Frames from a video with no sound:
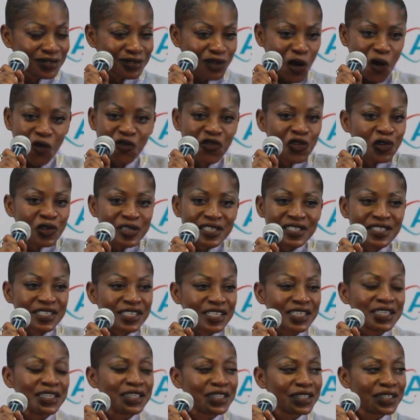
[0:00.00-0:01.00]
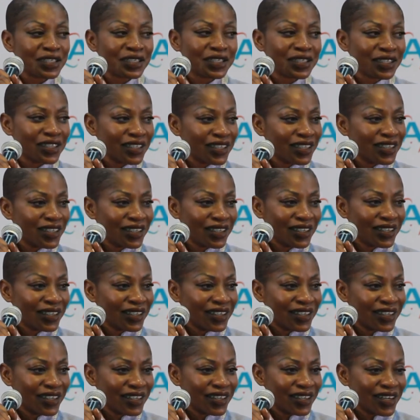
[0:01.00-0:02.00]
Obviously.
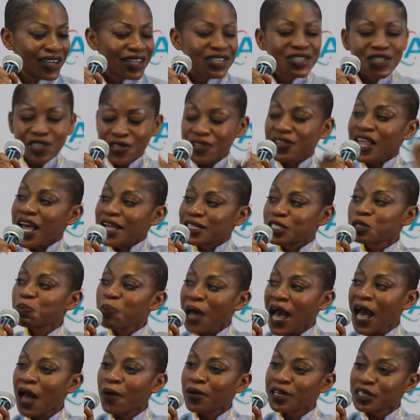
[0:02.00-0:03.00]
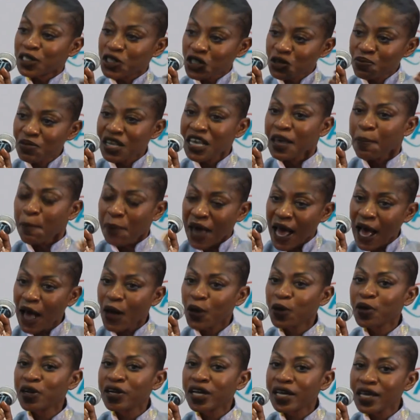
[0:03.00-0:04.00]
So that's power. To me,
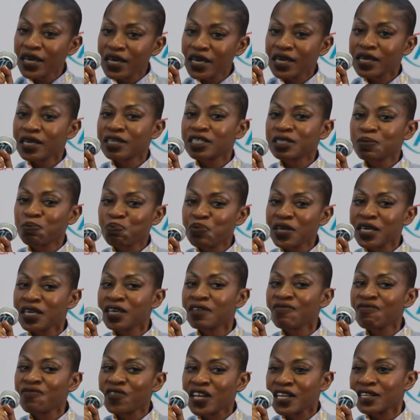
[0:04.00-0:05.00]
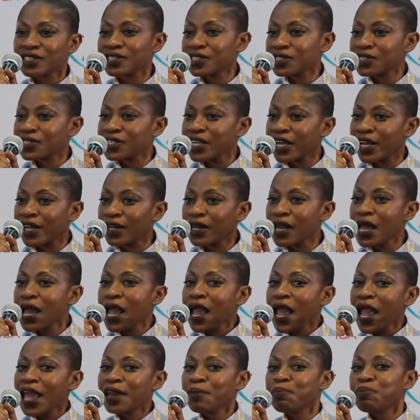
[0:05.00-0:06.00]
power is being versatile
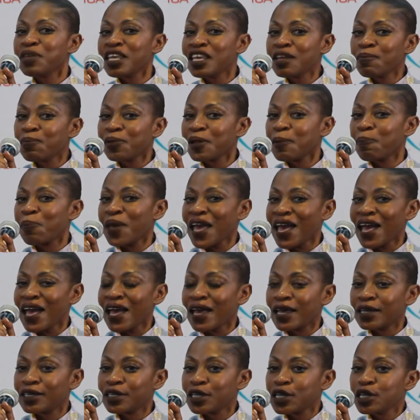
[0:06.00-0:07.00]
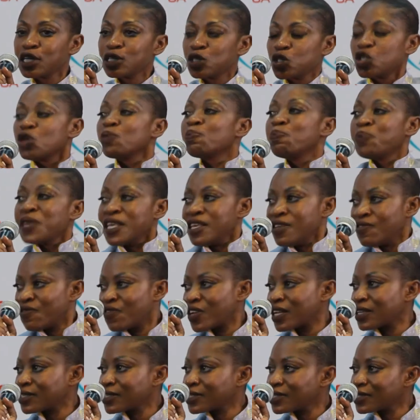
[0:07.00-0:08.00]
and being prepared to be
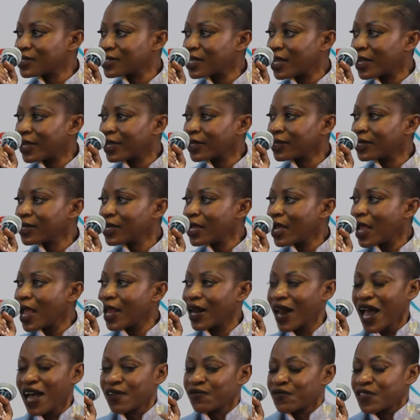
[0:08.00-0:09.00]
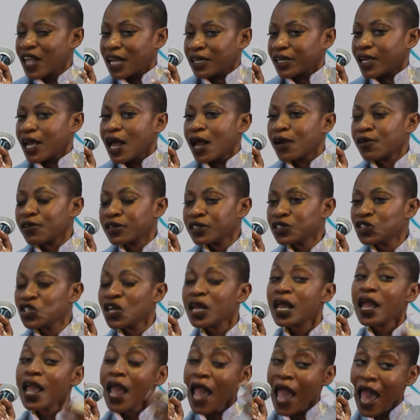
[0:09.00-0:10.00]
versatile and have that courage.
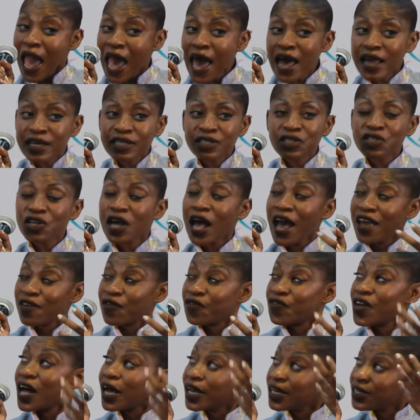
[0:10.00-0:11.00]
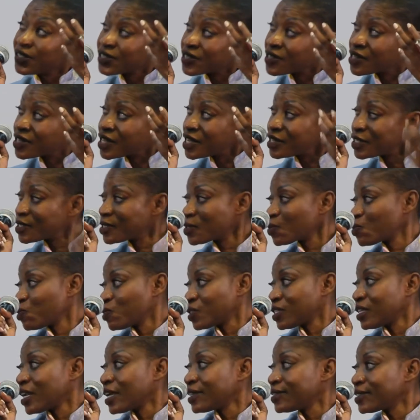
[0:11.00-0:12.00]
And I find this
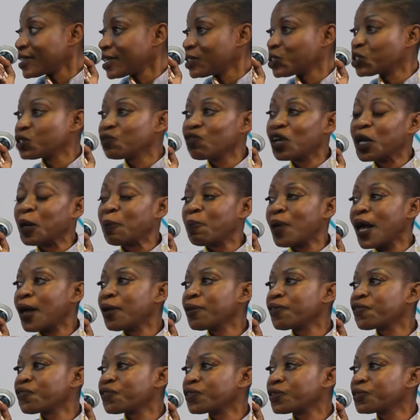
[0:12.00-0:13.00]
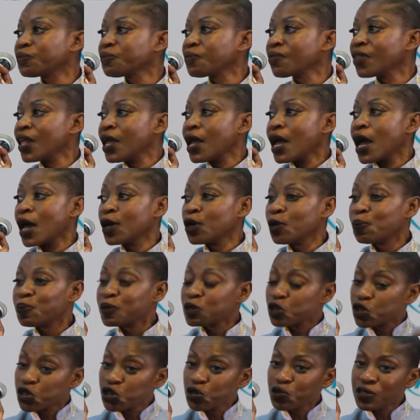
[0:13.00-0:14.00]
organization very powerful an
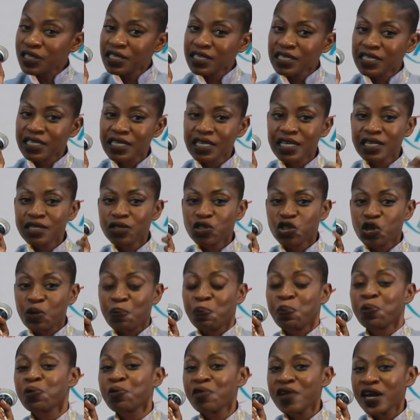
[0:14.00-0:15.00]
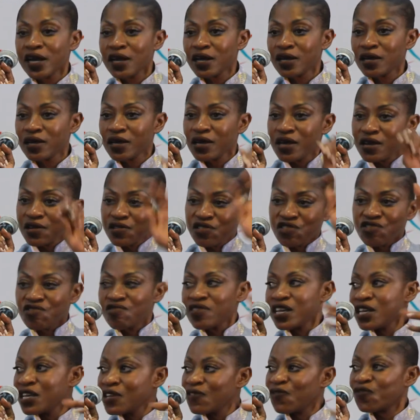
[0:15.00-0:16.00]
opportunity to bring
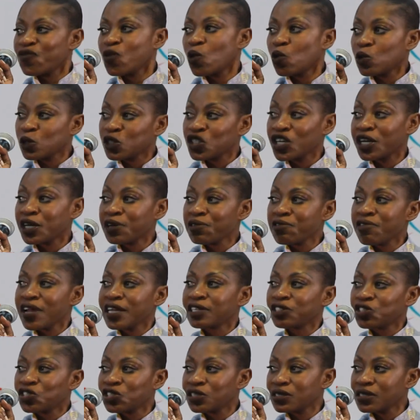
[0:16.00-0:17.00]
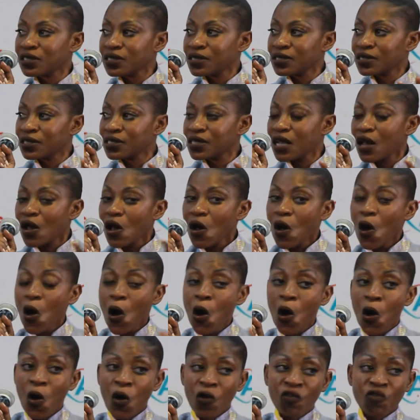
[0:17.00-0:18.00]
three, four generations
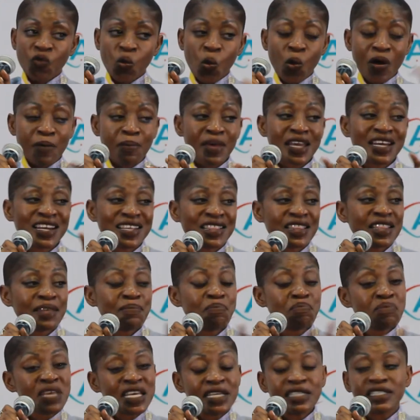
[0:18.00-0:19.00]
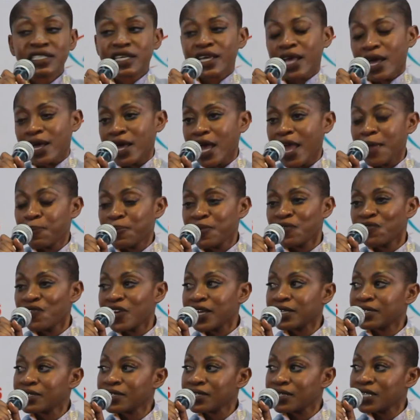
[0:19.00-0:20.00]
of women in the media. I
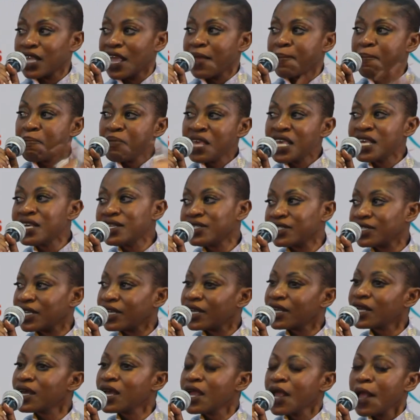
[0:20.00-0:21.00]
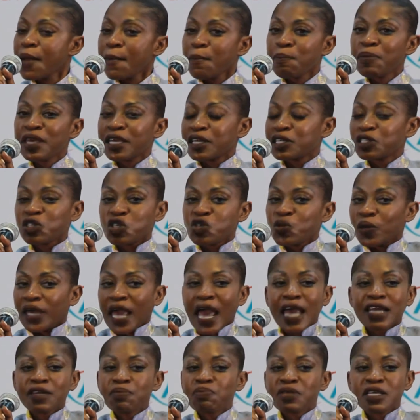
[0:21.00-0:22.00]
prefer to say media because you
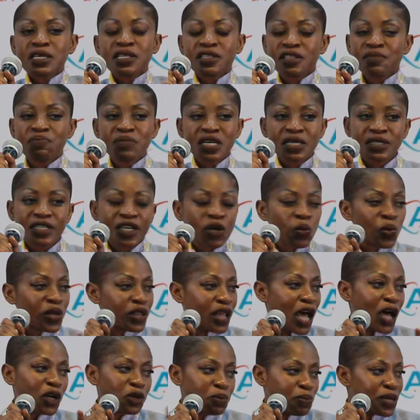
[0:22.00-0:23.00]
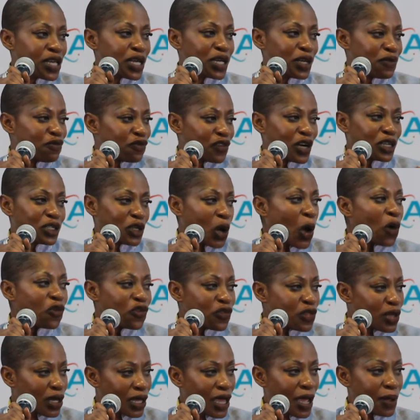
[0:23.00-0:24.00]
can be in the media without being in front
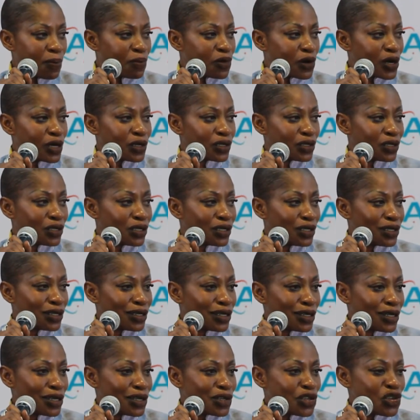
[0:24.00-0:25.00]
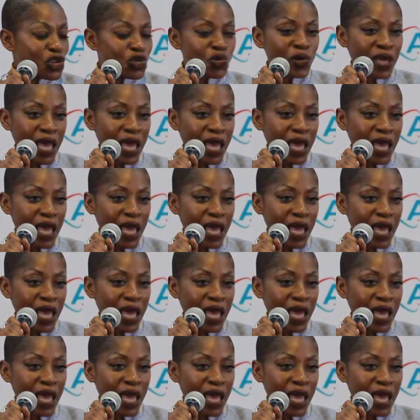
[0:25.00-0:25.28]
of the camera. You